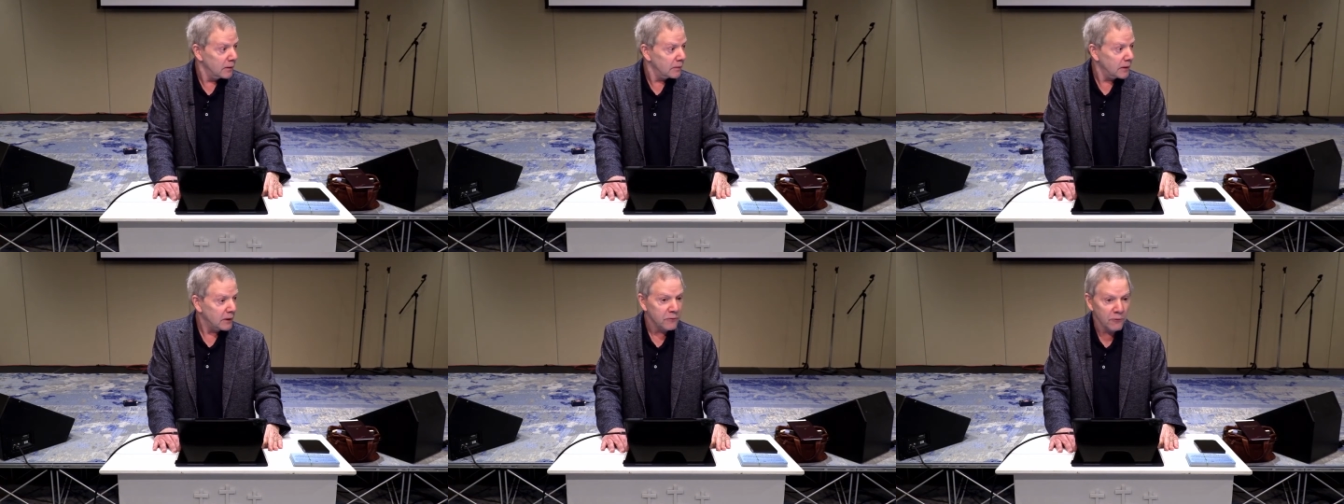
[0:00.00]

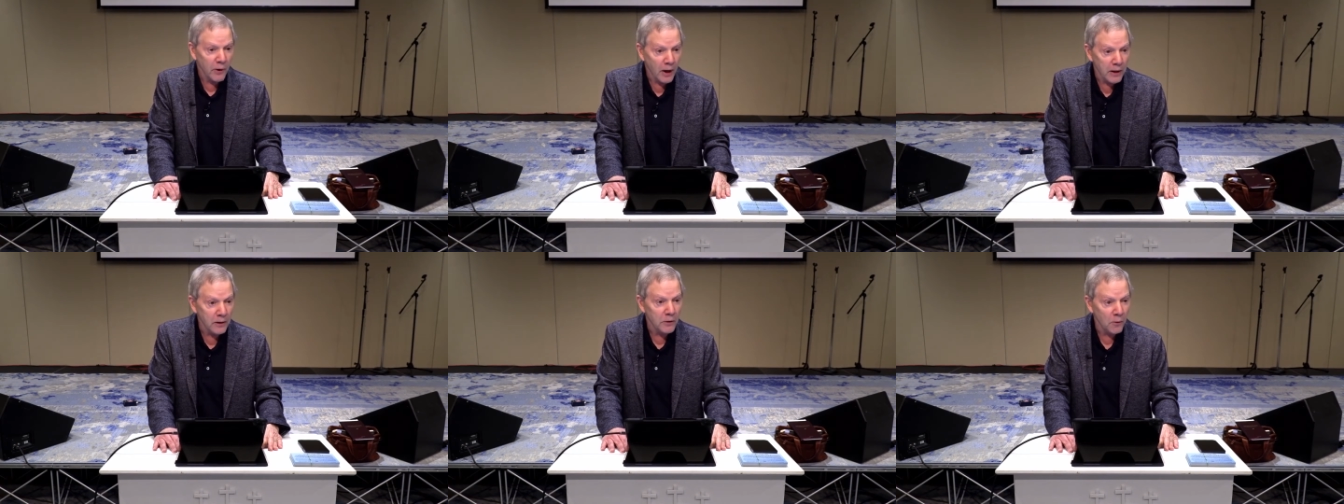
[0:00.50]
They
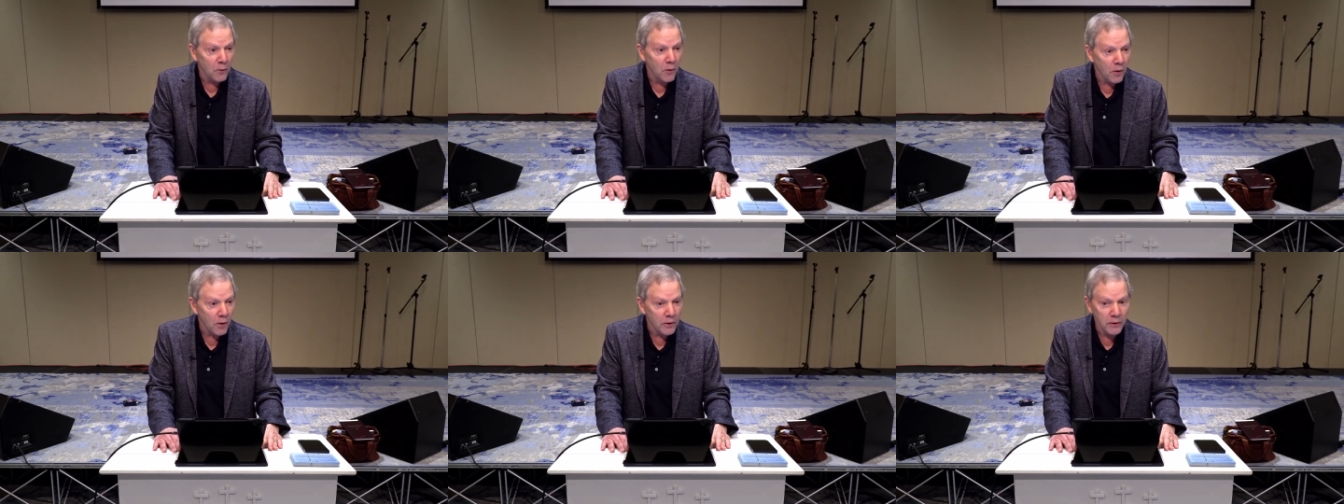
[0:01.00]
try so
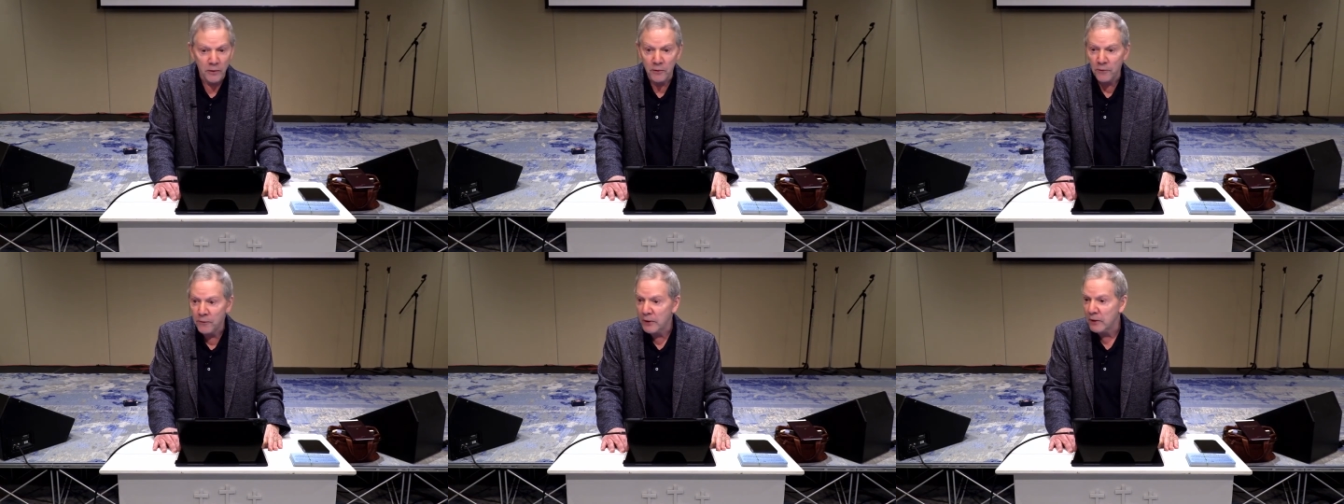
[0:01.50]
hard to
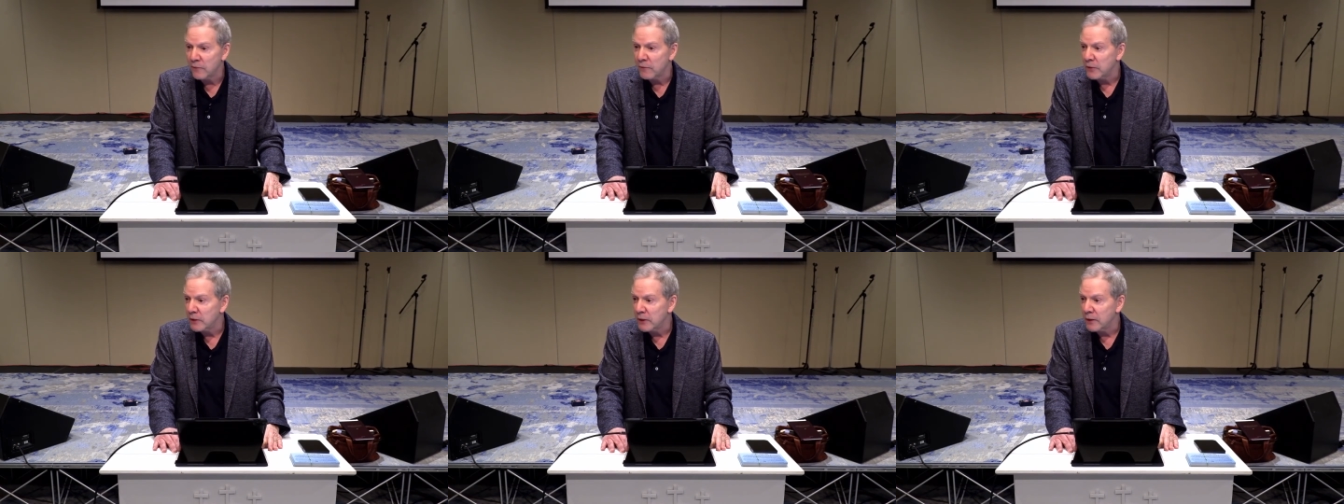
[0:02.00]
do things
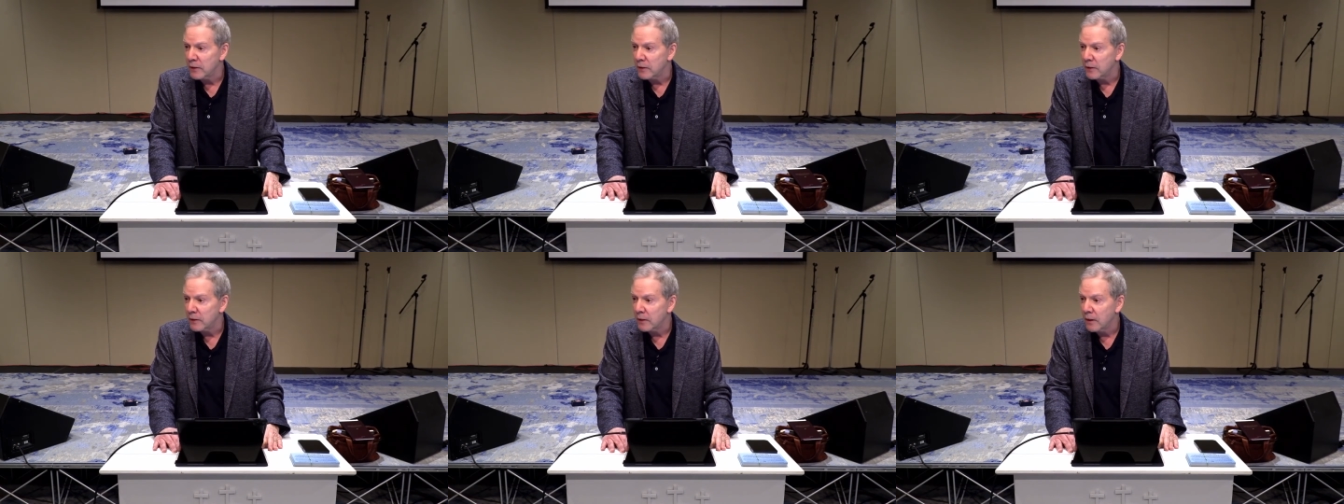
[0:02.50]
for
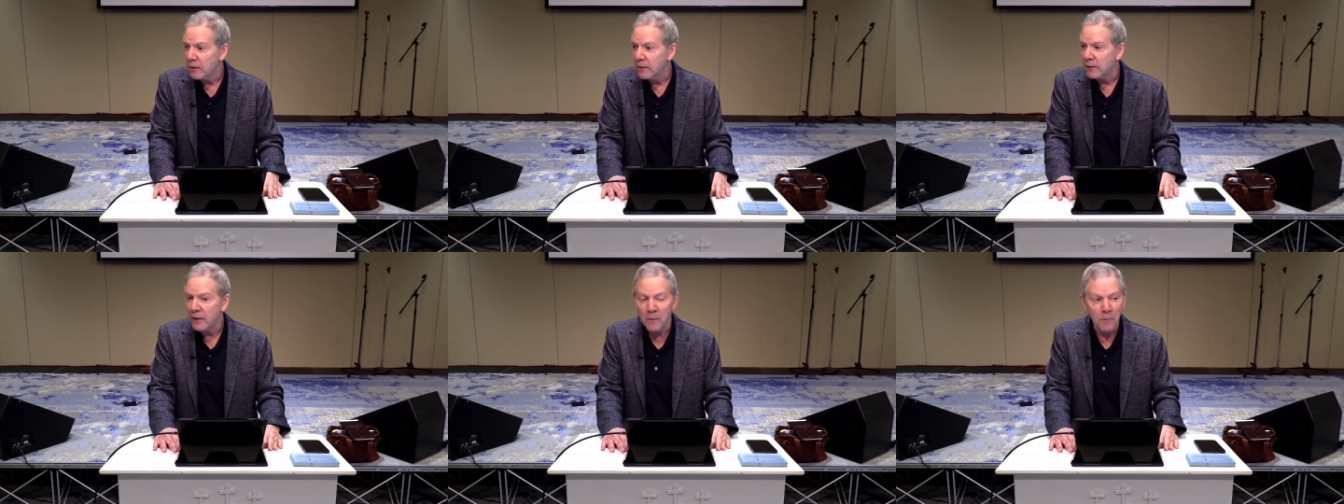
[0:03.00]
Jesus
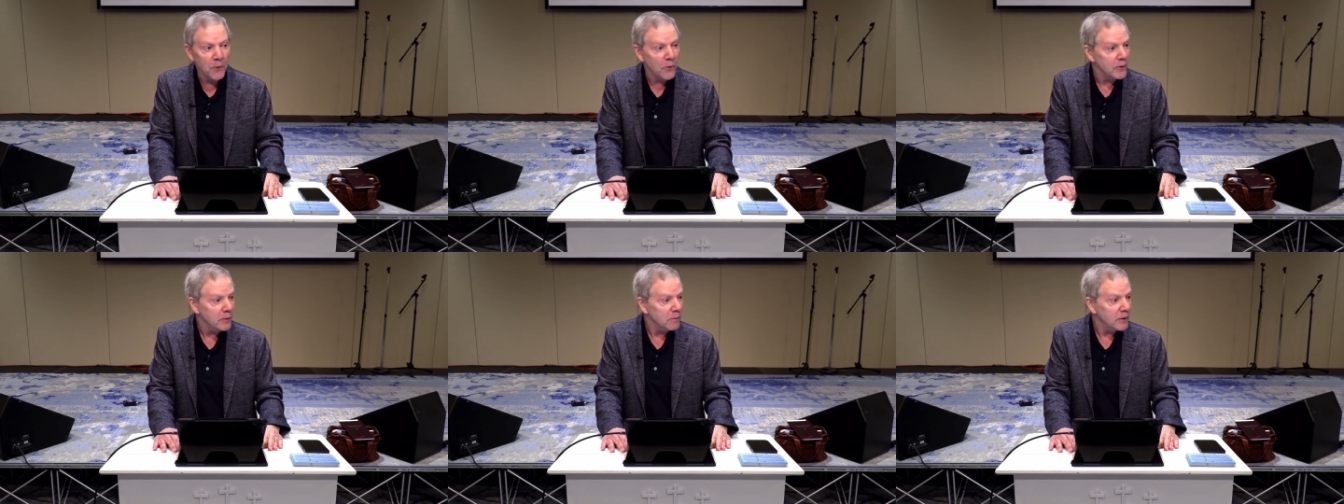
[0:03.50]
that they
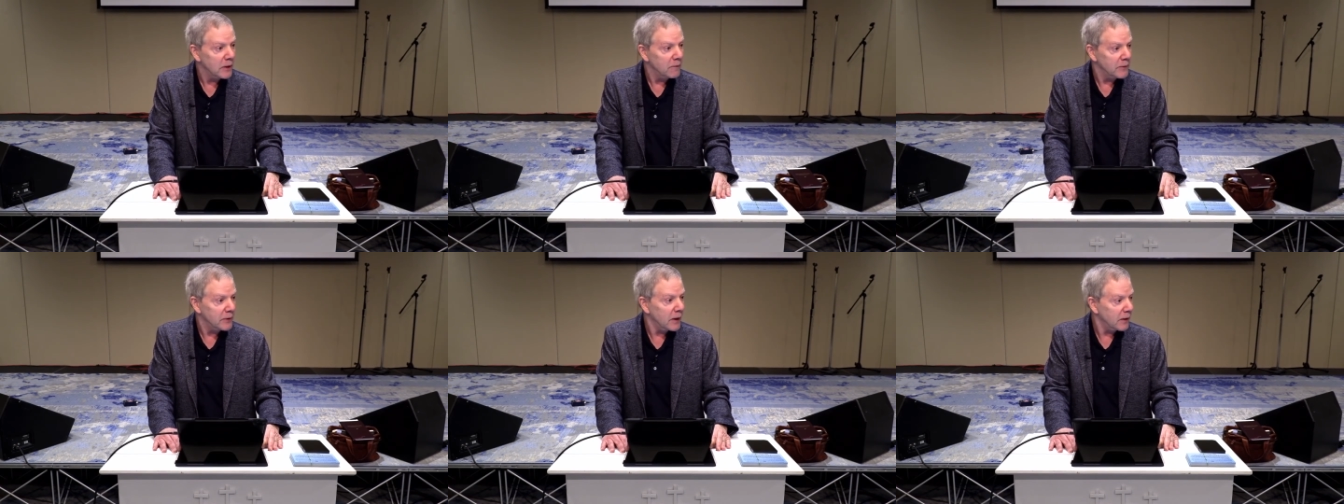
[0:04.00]
burn
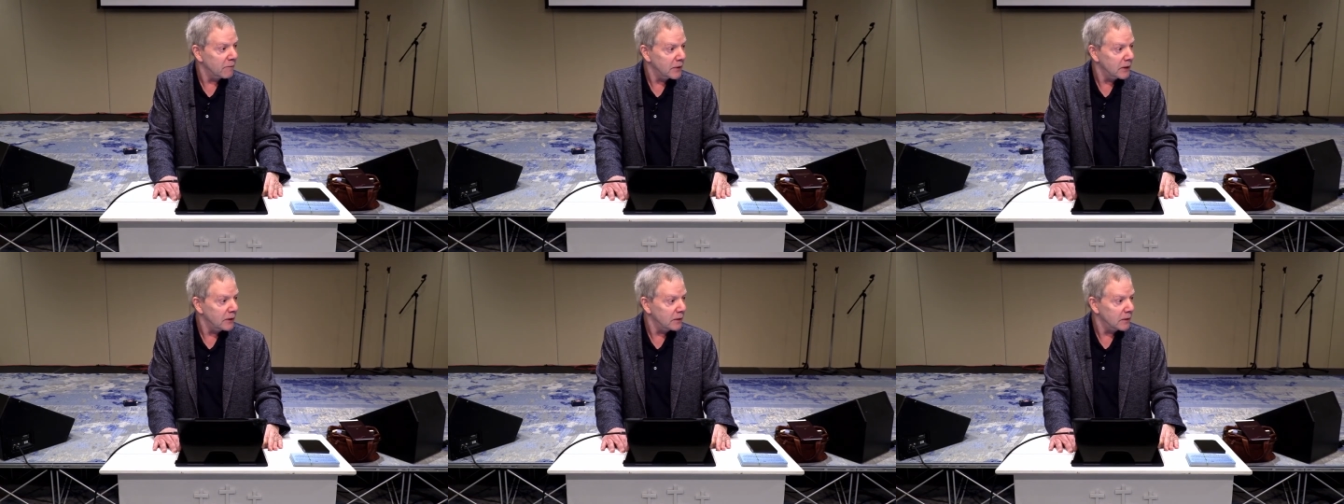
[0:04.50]
themselves out. I've
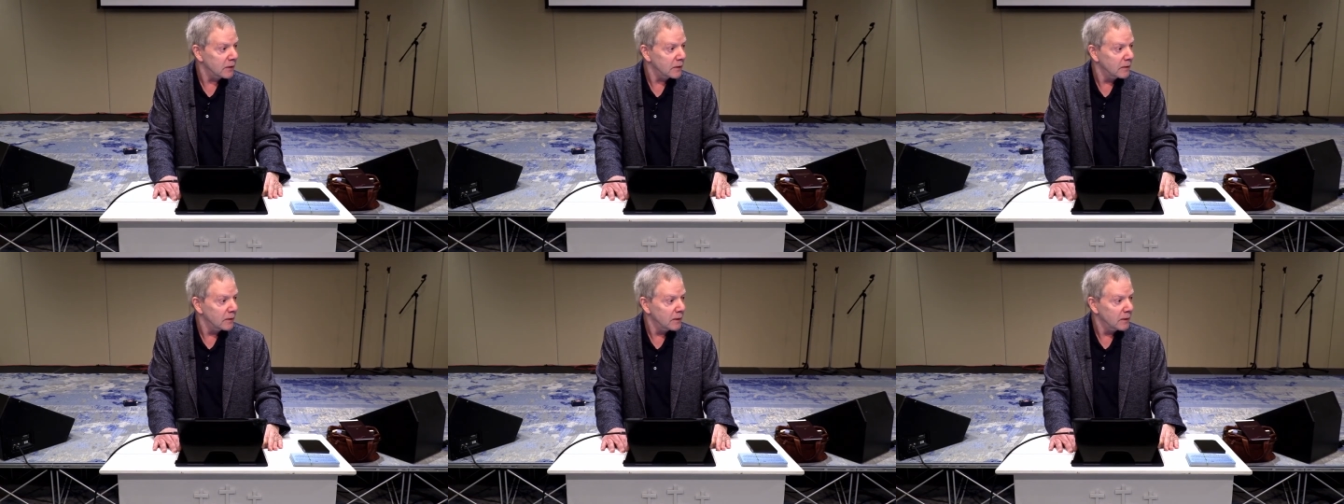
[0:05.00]
seen this.